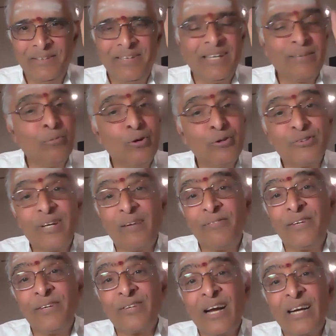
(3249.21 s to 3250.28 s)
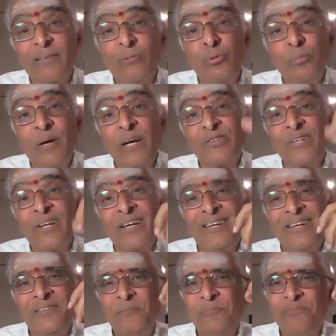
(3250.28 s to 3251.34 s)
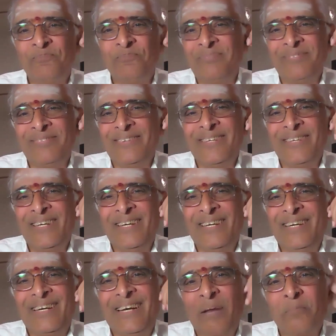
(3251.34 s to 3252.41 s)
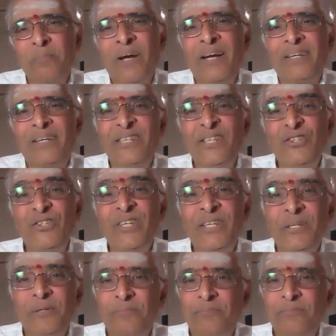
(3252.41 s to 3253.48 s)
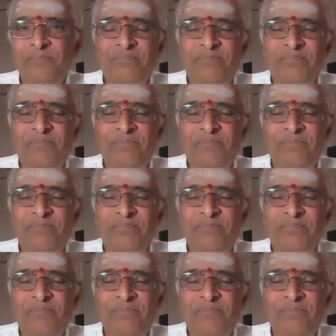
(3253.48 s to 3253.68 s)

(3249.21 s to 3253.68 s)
Because most of it is talking about upasana, karma, teaching,